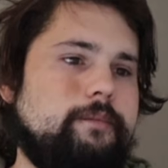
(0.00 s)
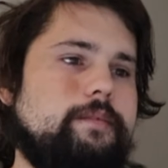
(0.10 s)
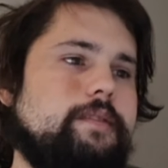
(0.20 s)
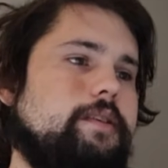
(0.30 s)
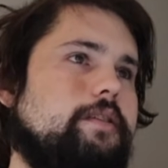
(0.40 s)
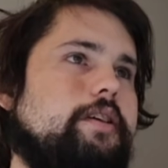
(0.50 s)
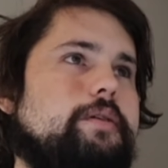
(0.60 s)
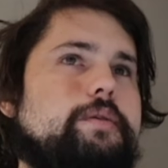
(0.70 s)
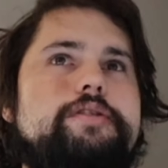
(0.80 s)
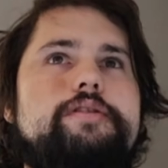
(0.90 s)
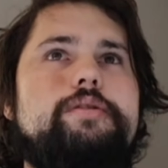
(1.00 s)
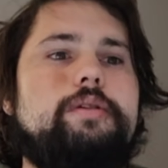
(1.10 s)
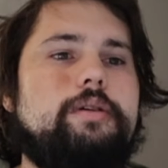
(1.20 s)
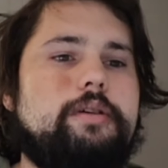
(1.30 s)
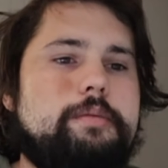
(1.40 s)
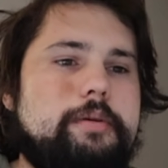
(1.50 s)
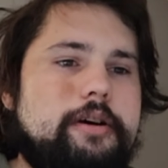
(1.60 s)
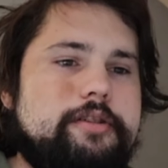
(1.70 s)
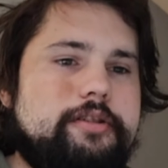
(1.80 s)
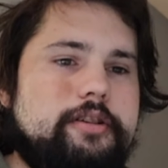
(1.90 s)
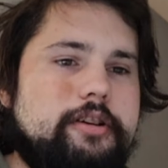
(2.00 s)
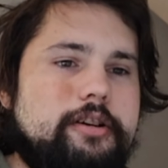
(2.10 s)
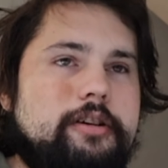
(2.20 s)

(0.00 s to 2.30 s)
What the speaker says: All right, we'll just do a little comparison here.